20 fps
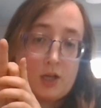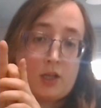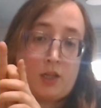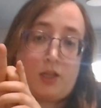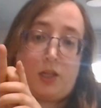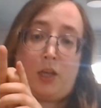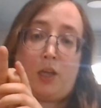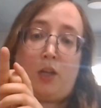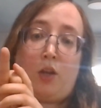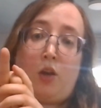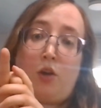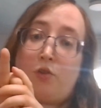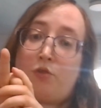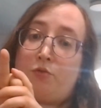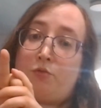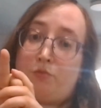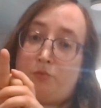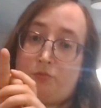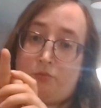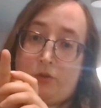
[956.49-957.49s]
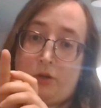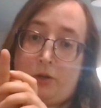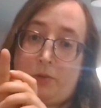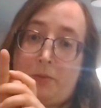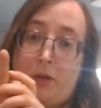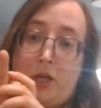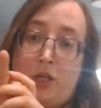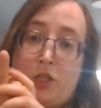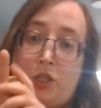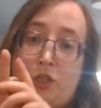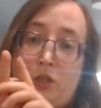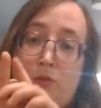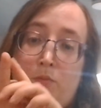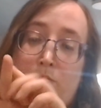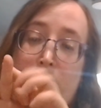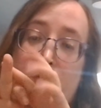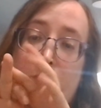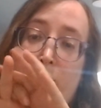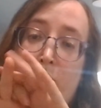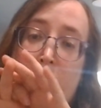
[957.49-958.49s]
And then on rematch
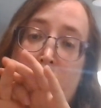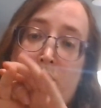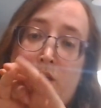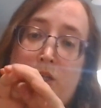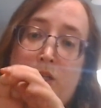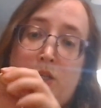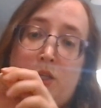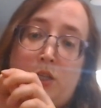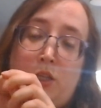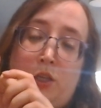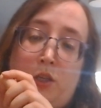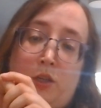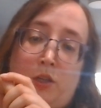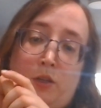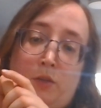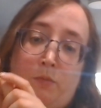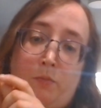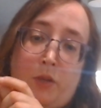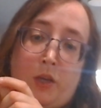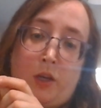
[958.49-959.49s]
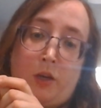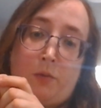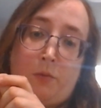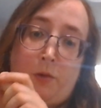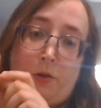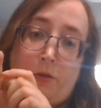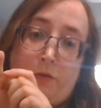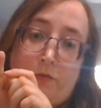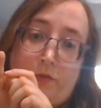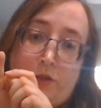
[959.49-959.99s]
number 1, you can pick one